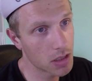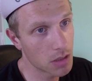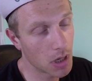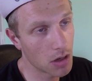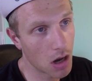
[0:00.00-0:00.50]
It's
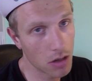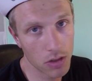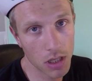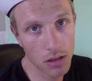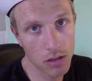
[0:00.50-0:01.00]
about
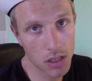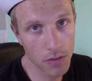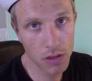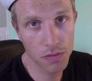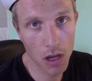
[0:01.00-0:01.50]

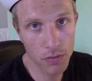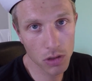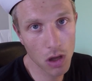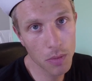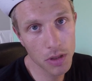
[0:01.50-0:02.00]
175
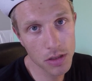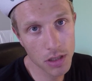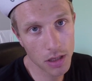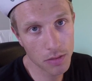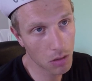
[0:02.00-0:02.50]
kilometers
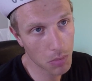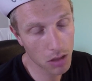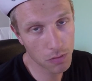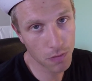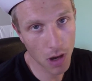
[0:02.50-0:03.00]
and
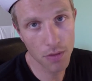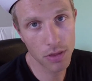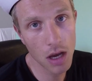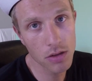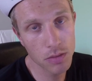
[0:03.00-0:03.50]
about
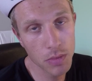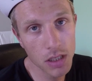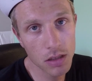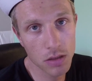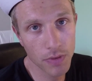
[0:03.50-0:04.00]
5,000
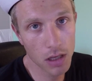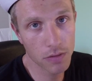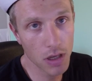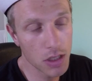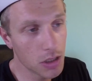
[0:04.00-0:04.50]
meters of
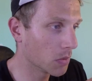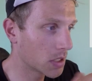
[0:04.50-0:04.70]
elevation.